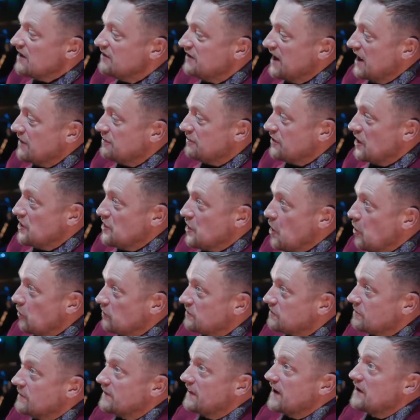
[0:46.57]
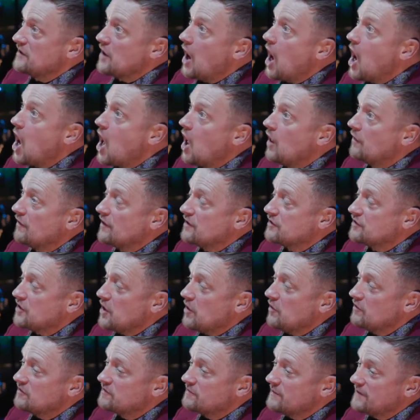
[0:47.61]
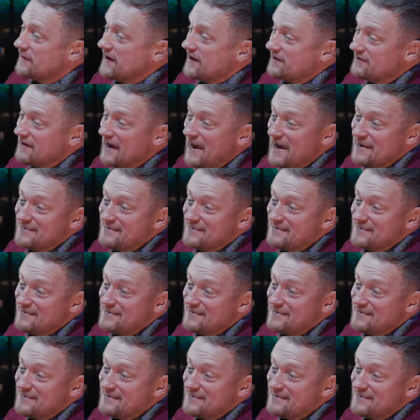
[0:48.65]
did the nose with it, all that goes with it,